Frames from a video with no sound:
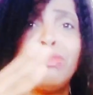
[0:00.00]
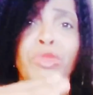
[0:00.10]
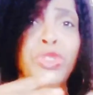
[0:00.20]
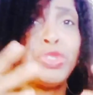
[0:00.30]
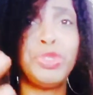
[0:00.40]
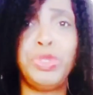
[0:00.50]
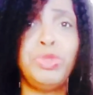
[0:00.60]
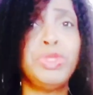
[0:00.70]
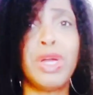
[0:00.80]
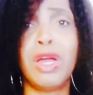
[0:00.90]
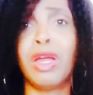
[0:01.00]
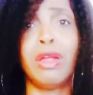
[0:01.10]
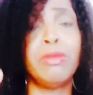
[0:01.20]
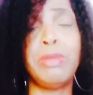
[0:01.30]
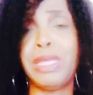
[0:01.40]
what your dues
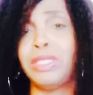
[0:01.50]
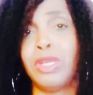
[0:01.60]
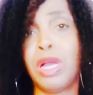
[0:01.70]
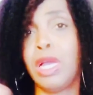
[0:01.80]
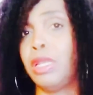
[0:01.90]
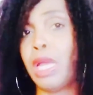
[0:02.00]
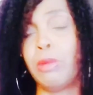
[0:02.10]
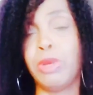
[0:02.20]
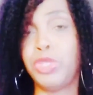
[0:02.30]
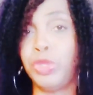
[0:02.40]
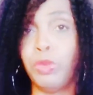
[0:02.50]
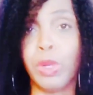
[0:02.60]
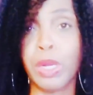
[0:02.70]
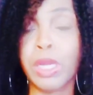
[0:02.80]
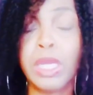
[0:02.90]
are based on how much you
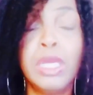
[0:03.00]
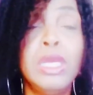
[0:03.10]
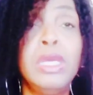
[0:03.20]
work,